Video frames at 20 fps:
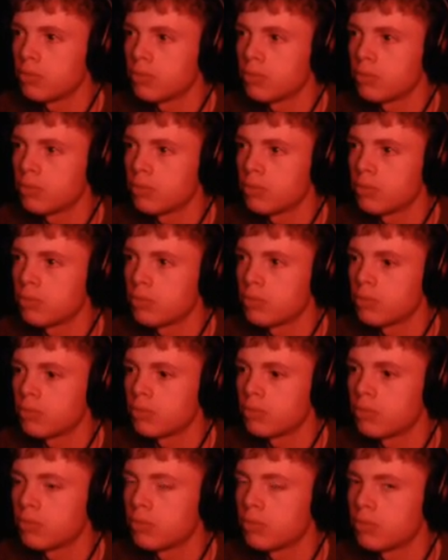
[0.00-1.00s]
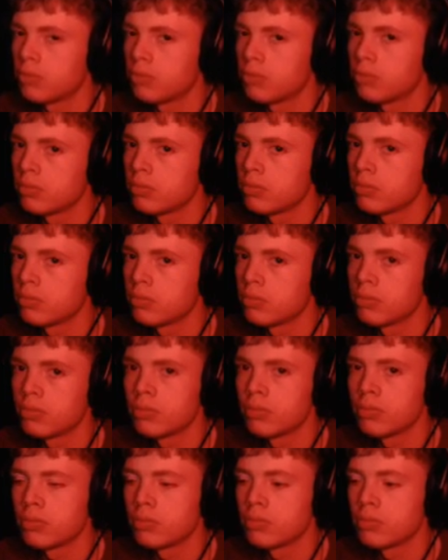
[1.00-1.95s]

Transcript: (no one is talking)